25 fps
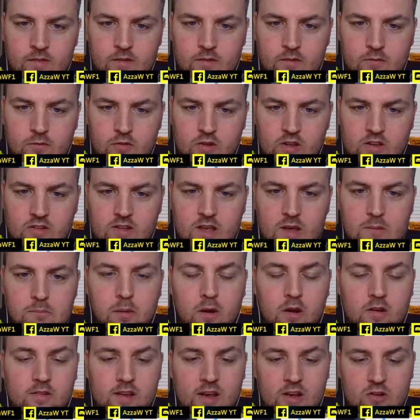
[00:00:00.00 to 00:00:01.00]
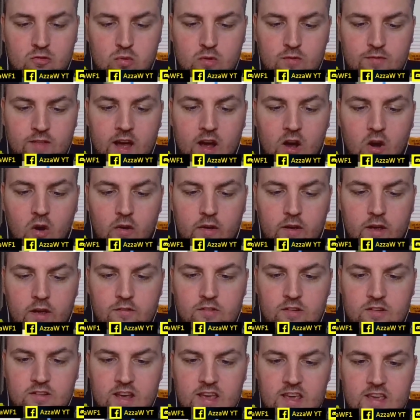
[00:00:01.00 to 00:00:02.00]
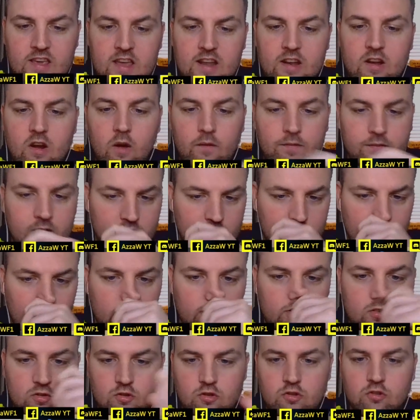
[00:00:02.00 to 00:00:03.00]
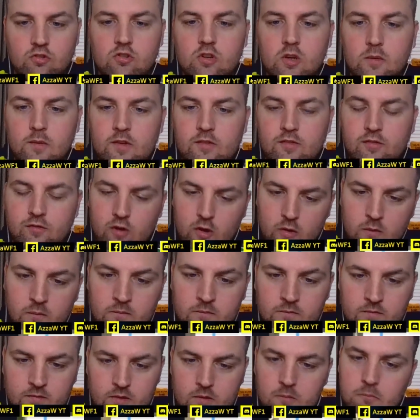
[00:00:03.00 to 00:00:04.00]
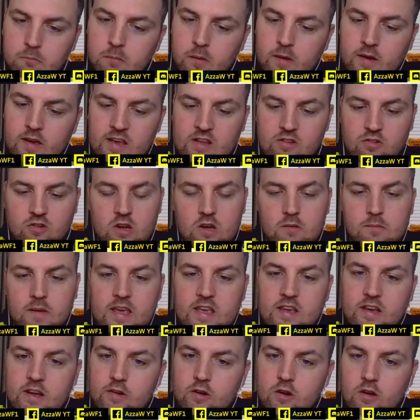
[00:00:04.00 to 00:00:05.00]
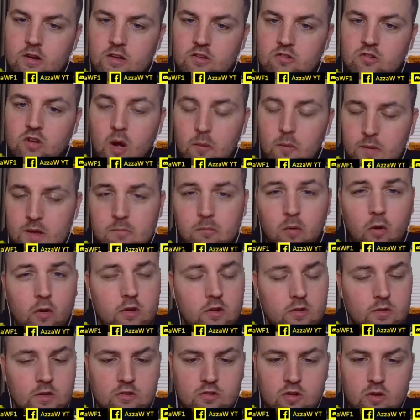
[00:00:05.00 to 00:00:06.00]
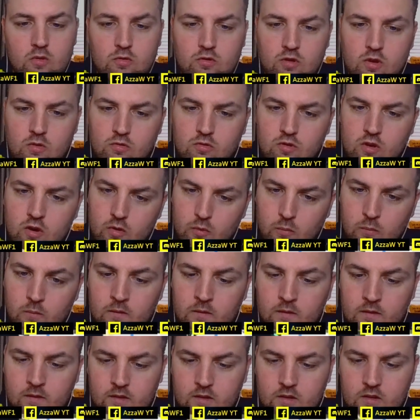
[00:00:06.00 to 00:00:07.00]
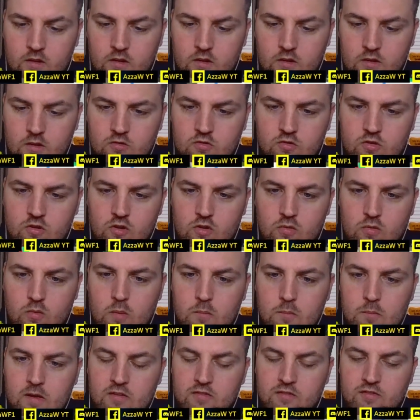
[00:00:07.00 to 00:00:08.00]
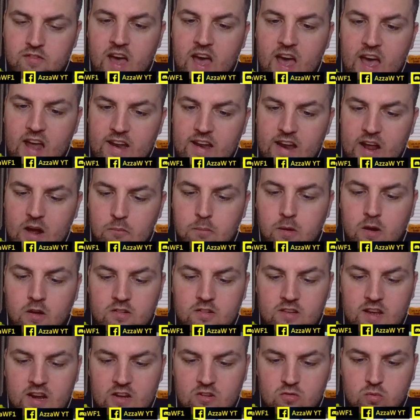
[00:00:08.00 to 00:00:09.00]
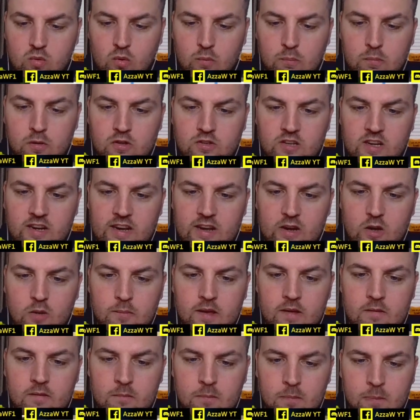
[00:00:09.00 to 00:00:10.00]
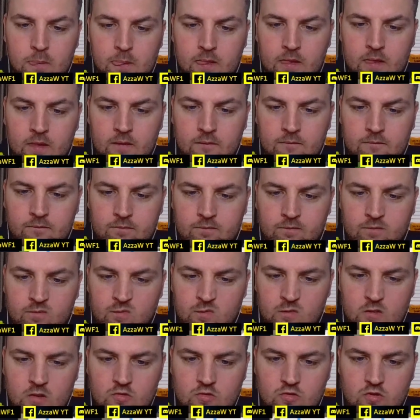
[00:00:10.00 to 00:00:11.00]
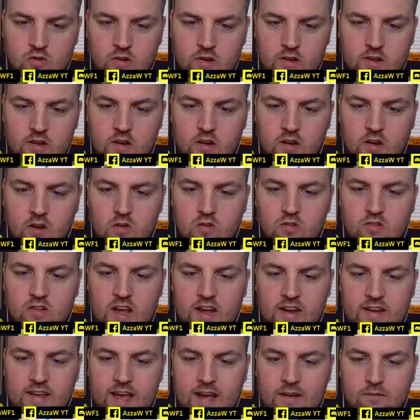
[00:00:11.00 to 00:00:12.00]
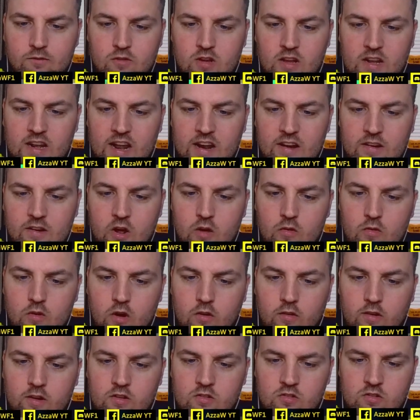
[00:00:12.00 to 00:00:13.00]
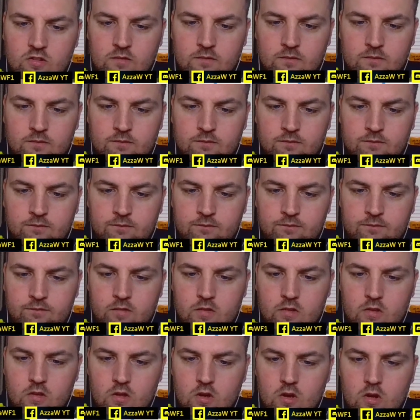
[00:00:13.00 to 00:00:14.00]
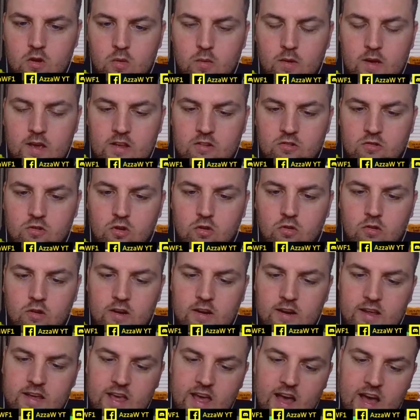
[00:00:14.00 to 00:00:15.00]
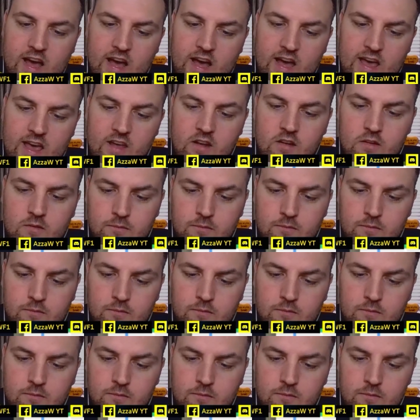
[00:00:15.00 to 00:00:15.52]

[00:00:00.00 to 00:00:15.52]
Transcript: So you can see Bottas with that high overtaking on the softs just coming through, but he's going to make an early stop. He might do a 2-2-2, to be fair. Now Bottas will push a little bit to try and close that gap to Lando Norris, who is currently ahead.